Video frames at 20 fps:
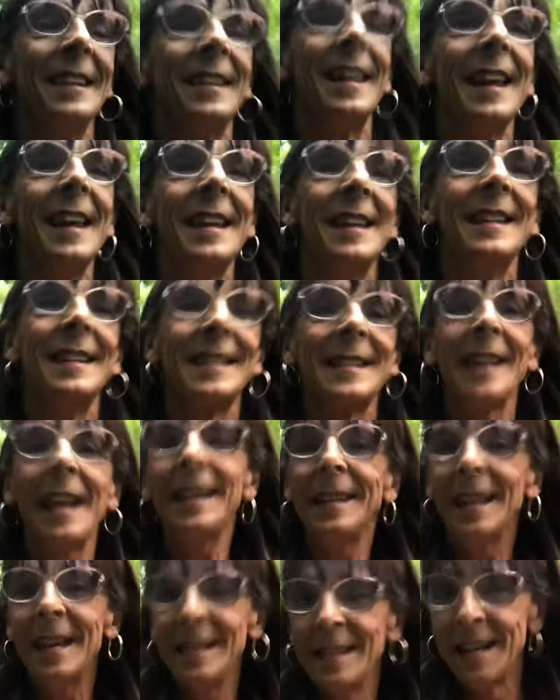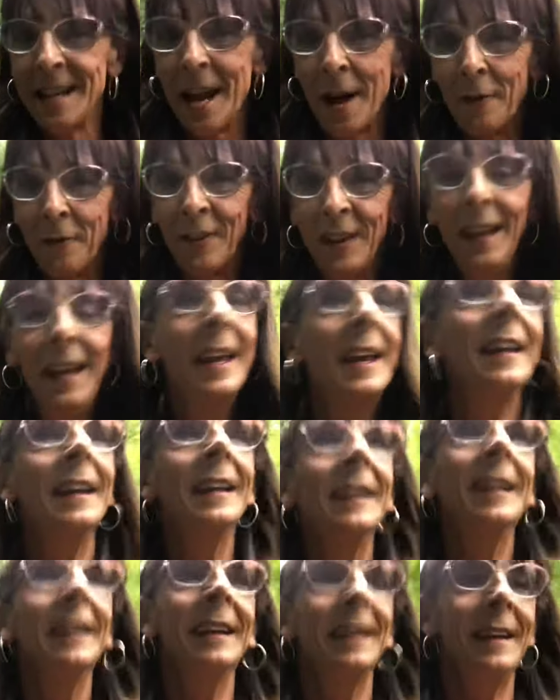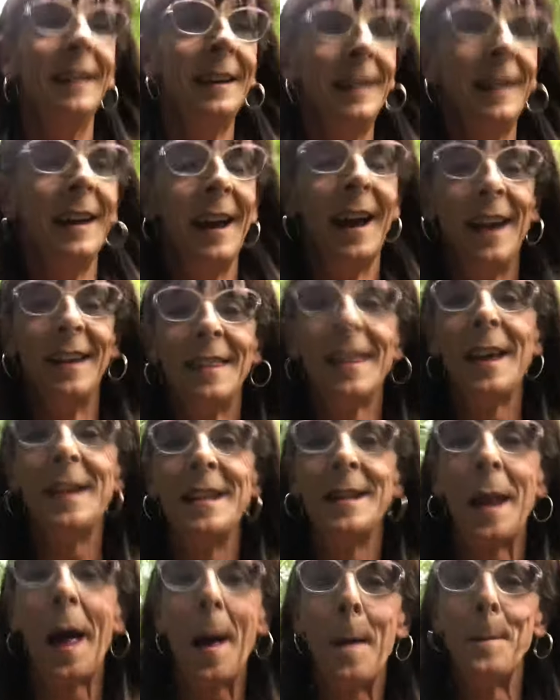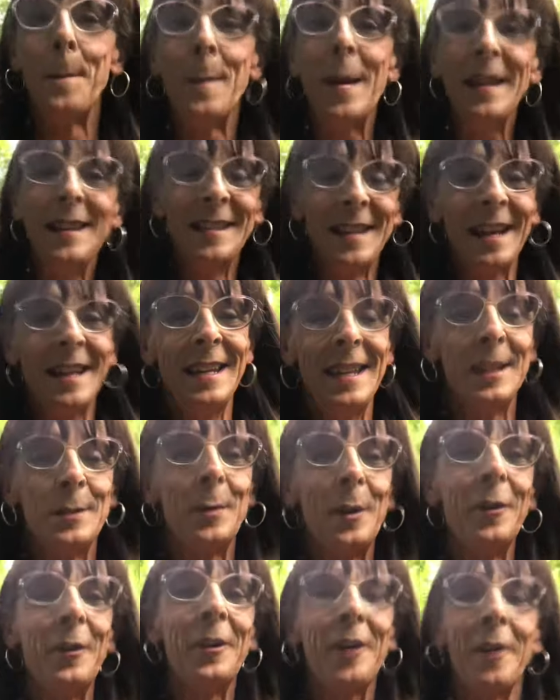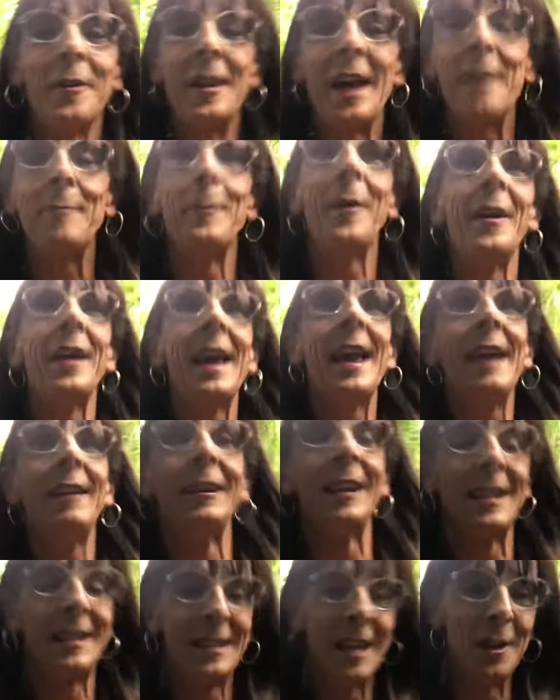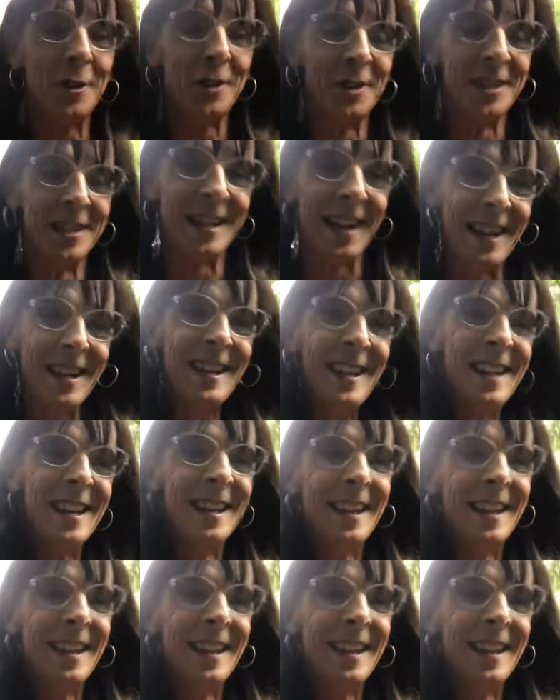Then Sundays are nothing. And then Monday is when I go to have my hair extensions done.